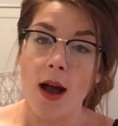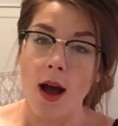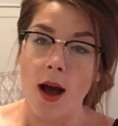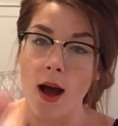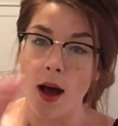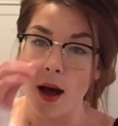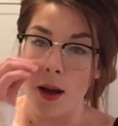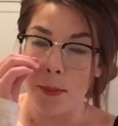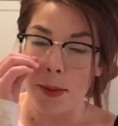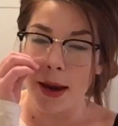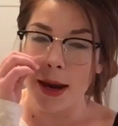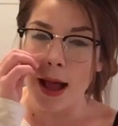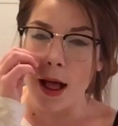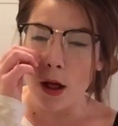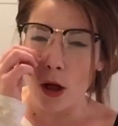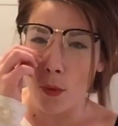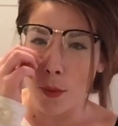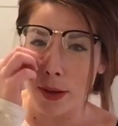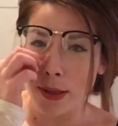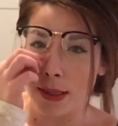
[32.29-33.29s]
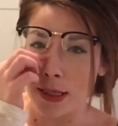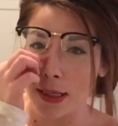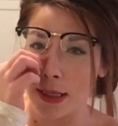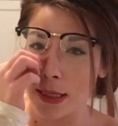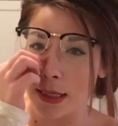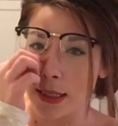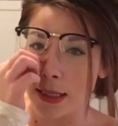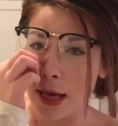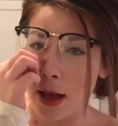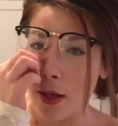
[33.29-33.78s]
And I'll go into
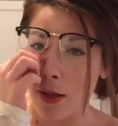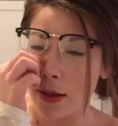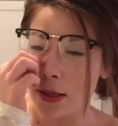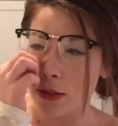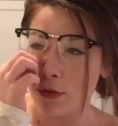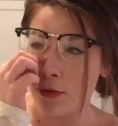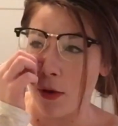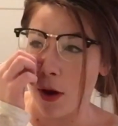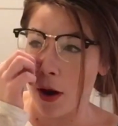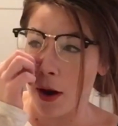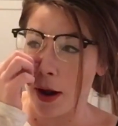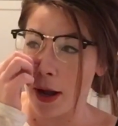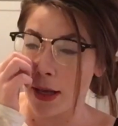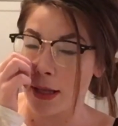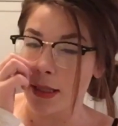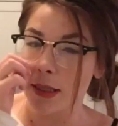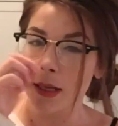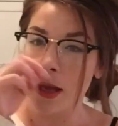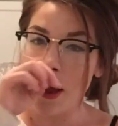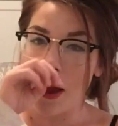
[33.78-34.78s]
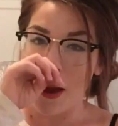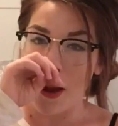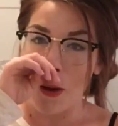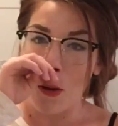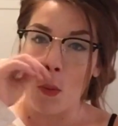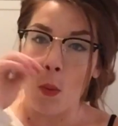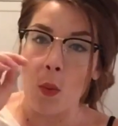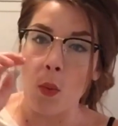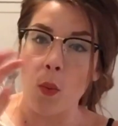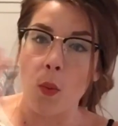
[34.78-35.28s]
detail as far as
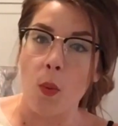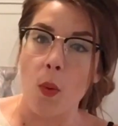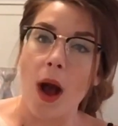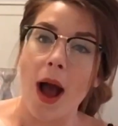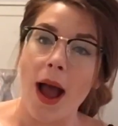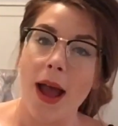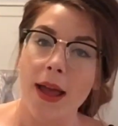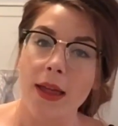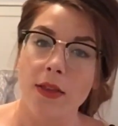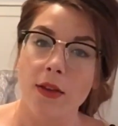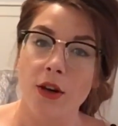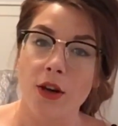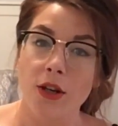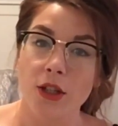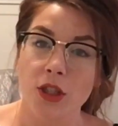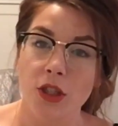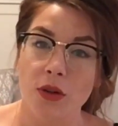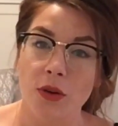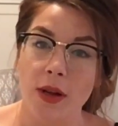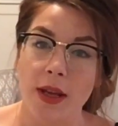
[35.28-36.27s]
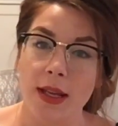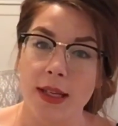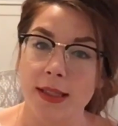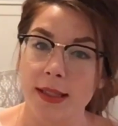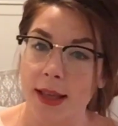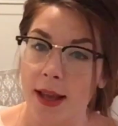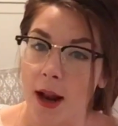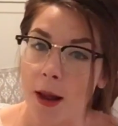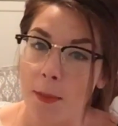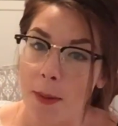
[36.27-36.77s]
why the nursery is
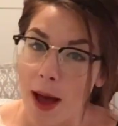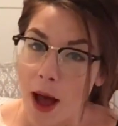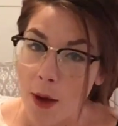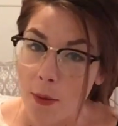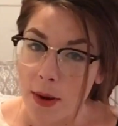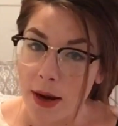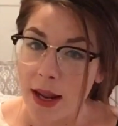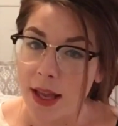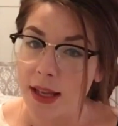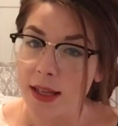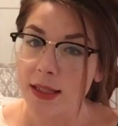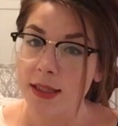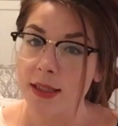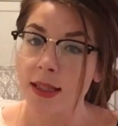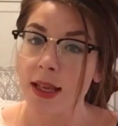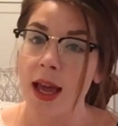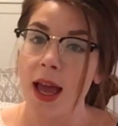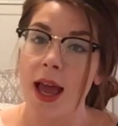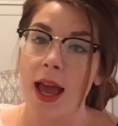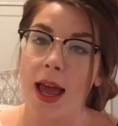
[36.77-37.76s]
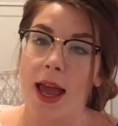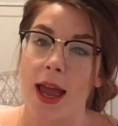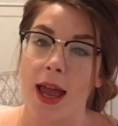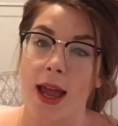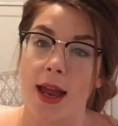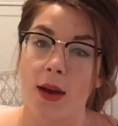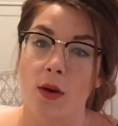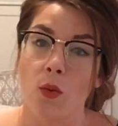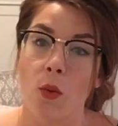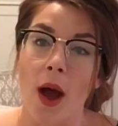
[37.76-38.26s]
set up how it is
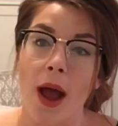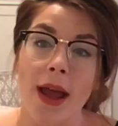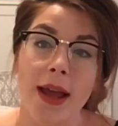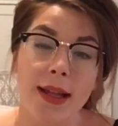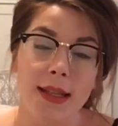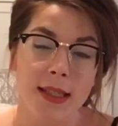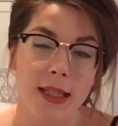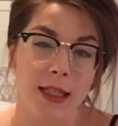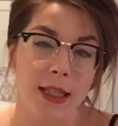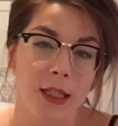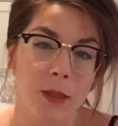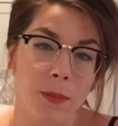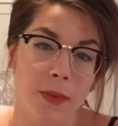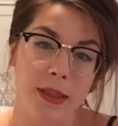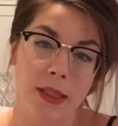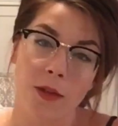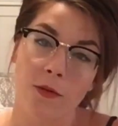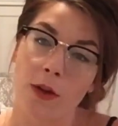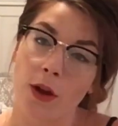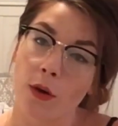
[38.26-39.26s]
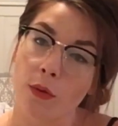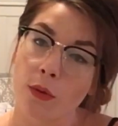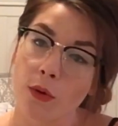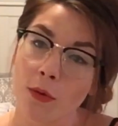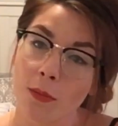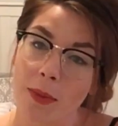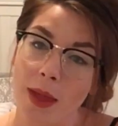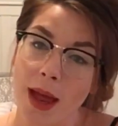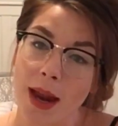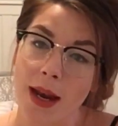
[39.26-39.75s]
and why it's in the specific
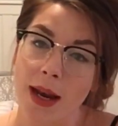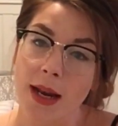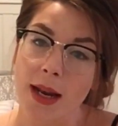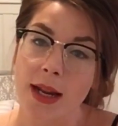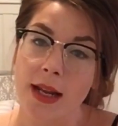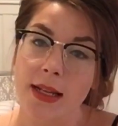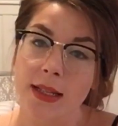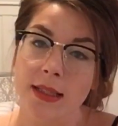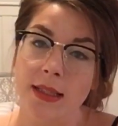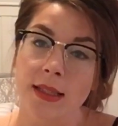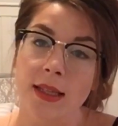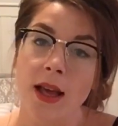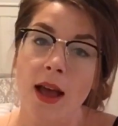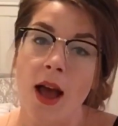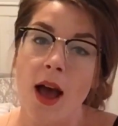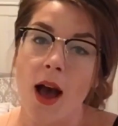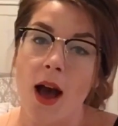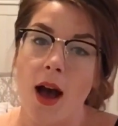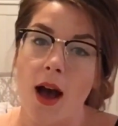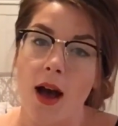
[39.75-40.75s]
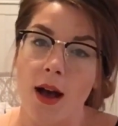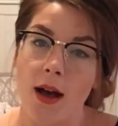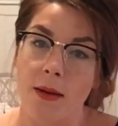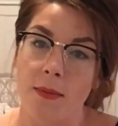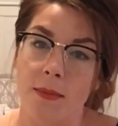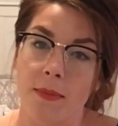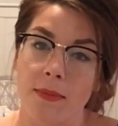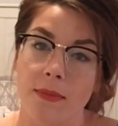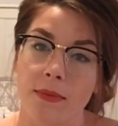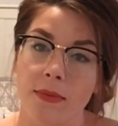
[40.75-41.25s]
room that it is.
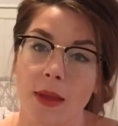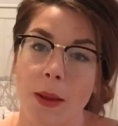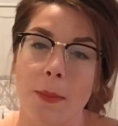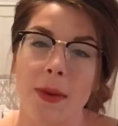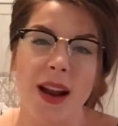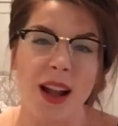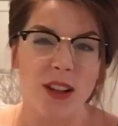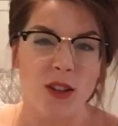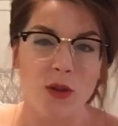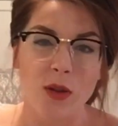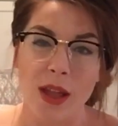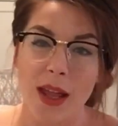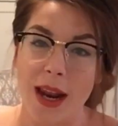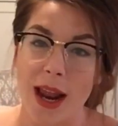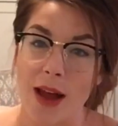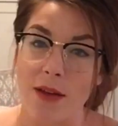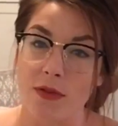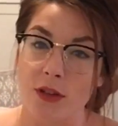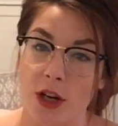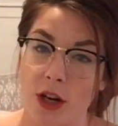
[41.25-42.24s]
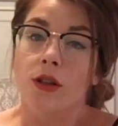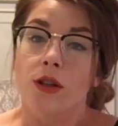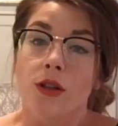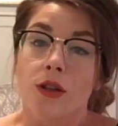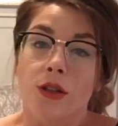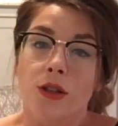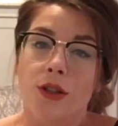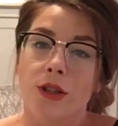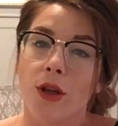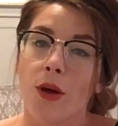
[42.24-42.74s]
But I'll do that after.
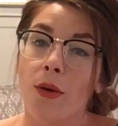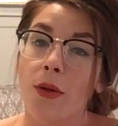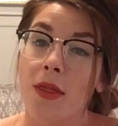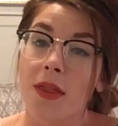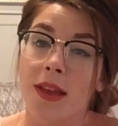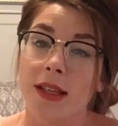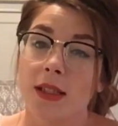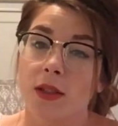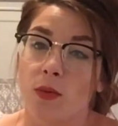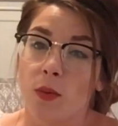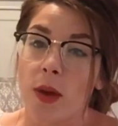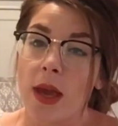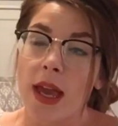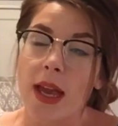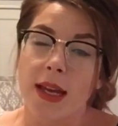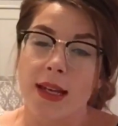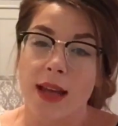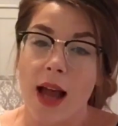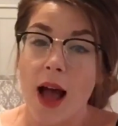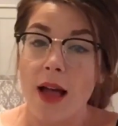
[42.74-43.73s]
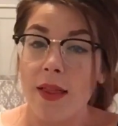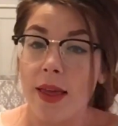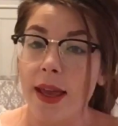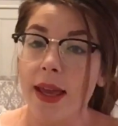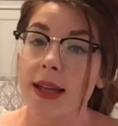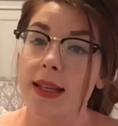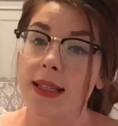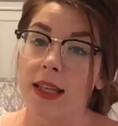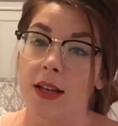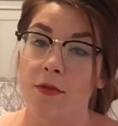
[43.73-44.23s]
So this week, not
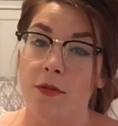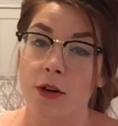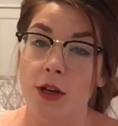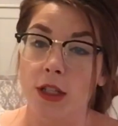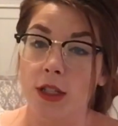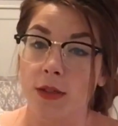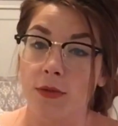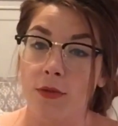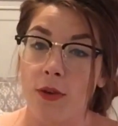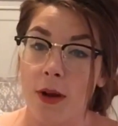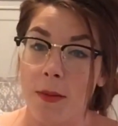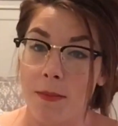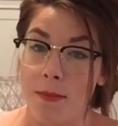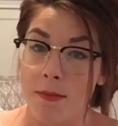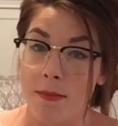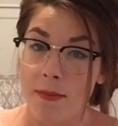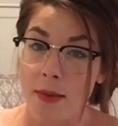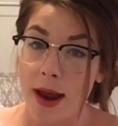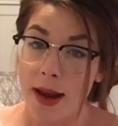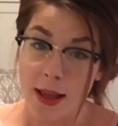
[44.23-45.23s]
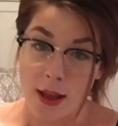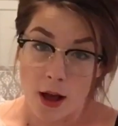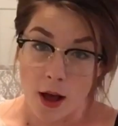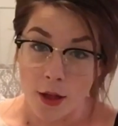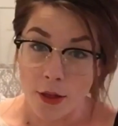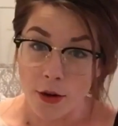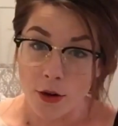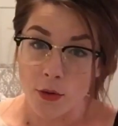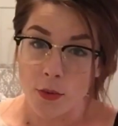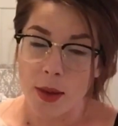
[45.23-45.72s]
like it differs from many
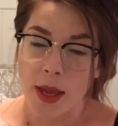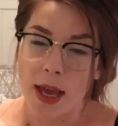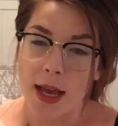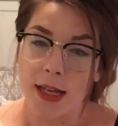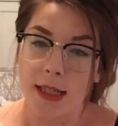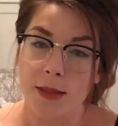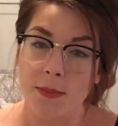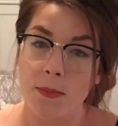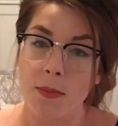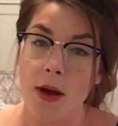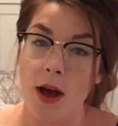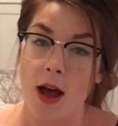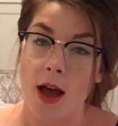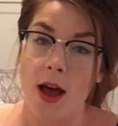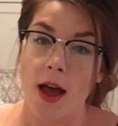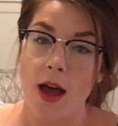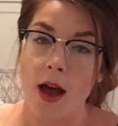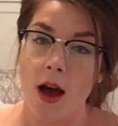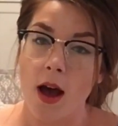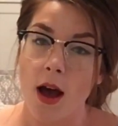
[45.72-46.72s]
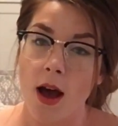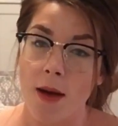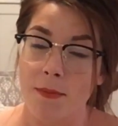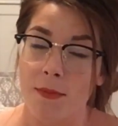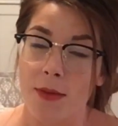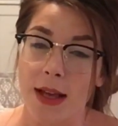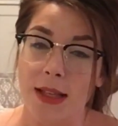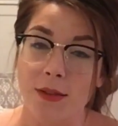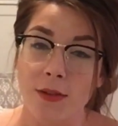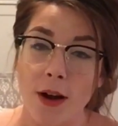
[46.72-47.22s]
other weeks, but
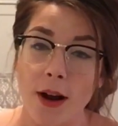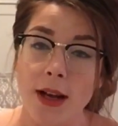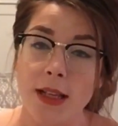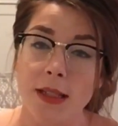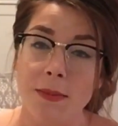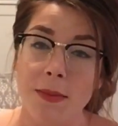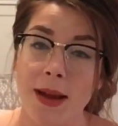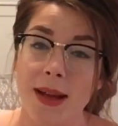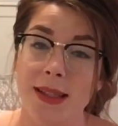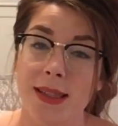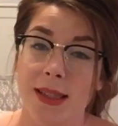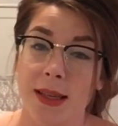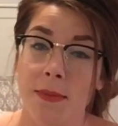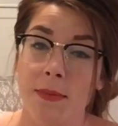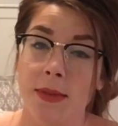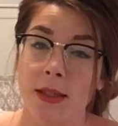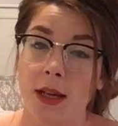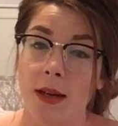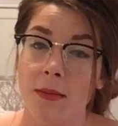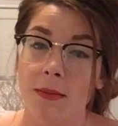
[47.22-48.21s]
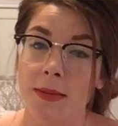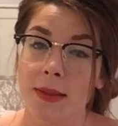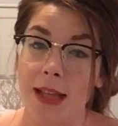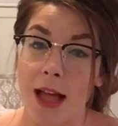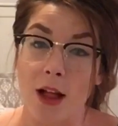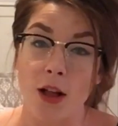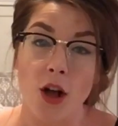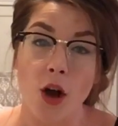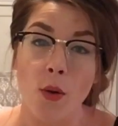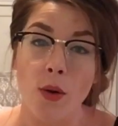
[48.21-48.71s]
as far as my symptoms,
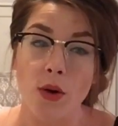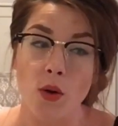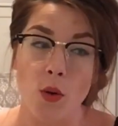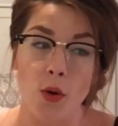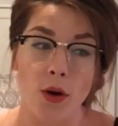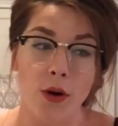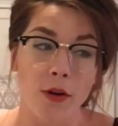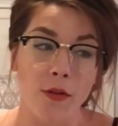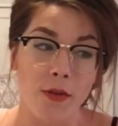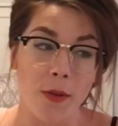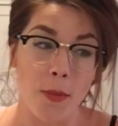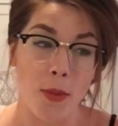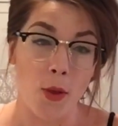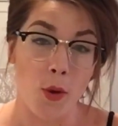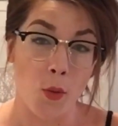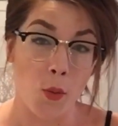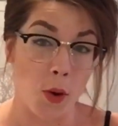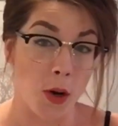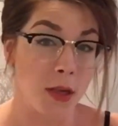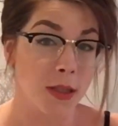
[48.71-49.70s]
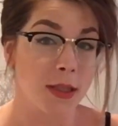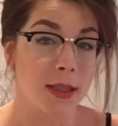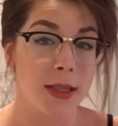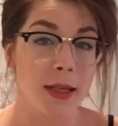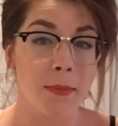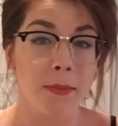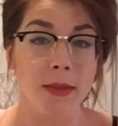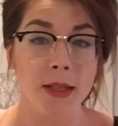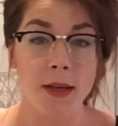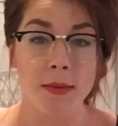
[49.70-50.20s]
I'll go in order from the worst
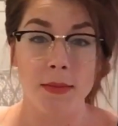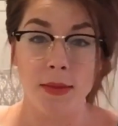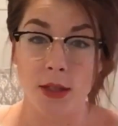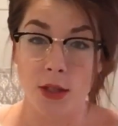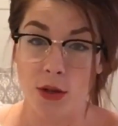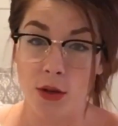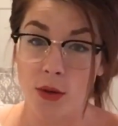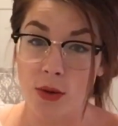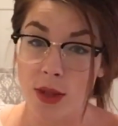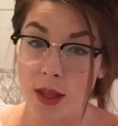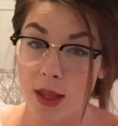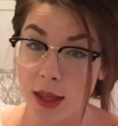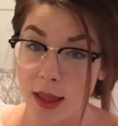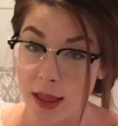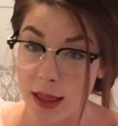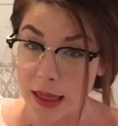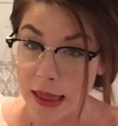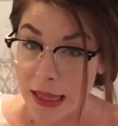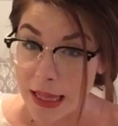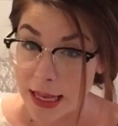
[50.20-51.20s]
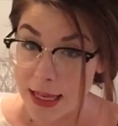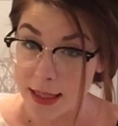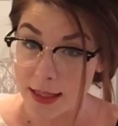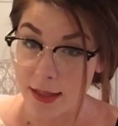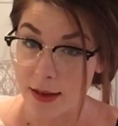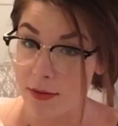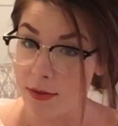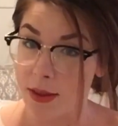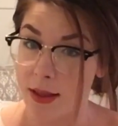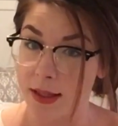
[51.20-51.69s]
symptom to the
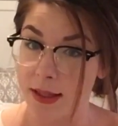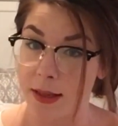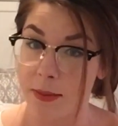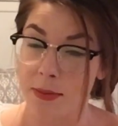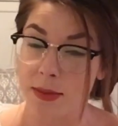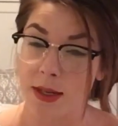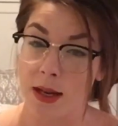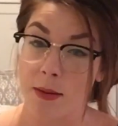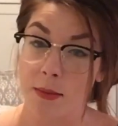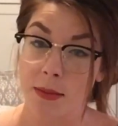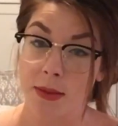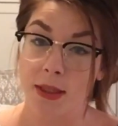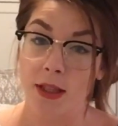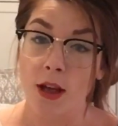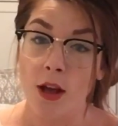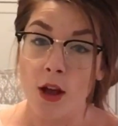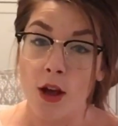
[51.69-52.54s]
least of the symptoms.